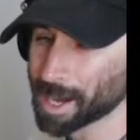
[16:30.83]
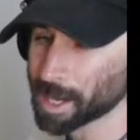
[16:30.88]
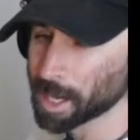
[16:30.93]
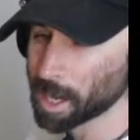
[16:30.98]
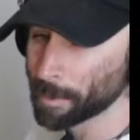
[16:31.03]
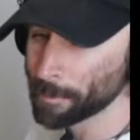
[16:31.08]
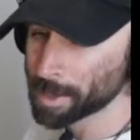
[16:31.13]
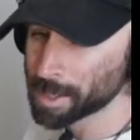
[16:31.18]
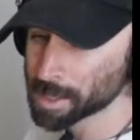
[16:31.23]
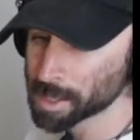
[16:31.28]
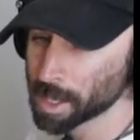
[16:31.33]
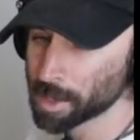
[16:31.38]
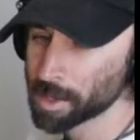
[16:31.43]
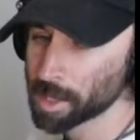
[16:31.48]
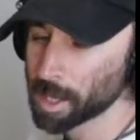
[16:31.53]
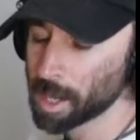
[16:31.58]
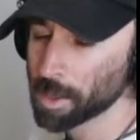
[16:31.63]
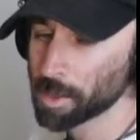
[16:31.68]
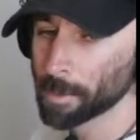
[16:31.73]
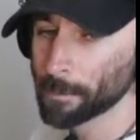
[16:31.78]
coming down
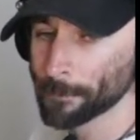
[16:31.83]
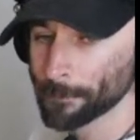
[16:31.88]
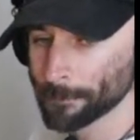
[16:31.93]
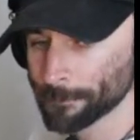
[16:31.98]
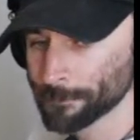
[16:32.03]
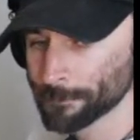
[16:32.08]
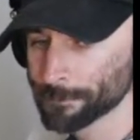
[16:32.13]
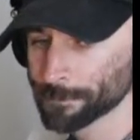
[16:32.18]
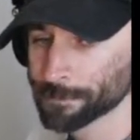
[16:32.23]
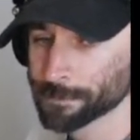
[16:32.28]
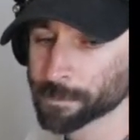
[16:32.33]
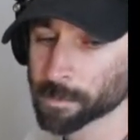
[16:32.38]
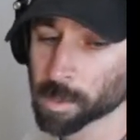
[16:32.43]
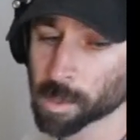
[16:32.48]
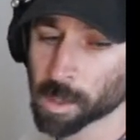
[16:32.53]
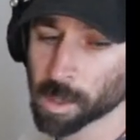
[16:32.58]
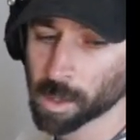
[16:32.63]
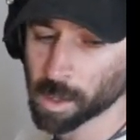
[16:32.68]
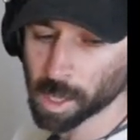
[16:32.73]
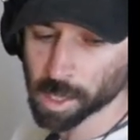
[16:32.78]
together
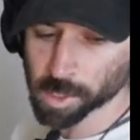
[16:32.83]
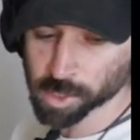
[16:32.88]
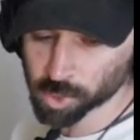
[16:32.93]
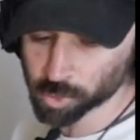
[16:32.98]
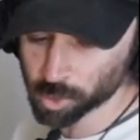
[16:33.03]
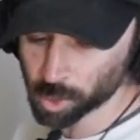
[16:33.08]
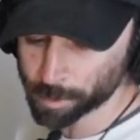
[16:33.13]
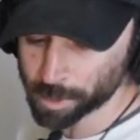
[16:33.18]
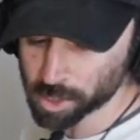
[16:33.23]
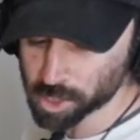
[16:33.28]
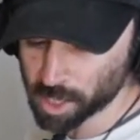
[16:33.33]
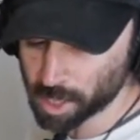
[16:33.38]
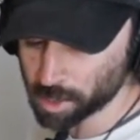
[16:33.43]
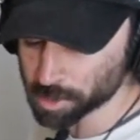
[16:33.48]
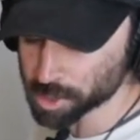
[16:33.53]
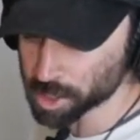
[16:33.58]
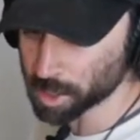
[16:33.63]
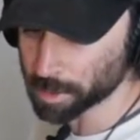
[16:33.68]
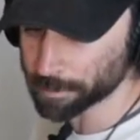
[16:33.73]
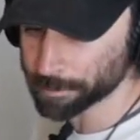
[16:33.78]
is a little bit
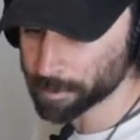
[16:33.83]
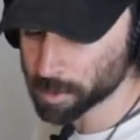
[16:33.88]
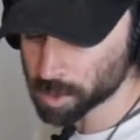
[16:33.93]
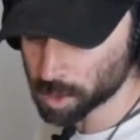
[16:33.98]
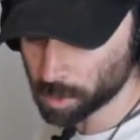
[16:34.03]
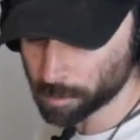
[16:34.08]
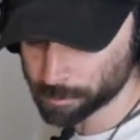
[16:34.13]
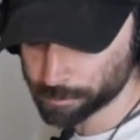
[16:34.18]
challenging. So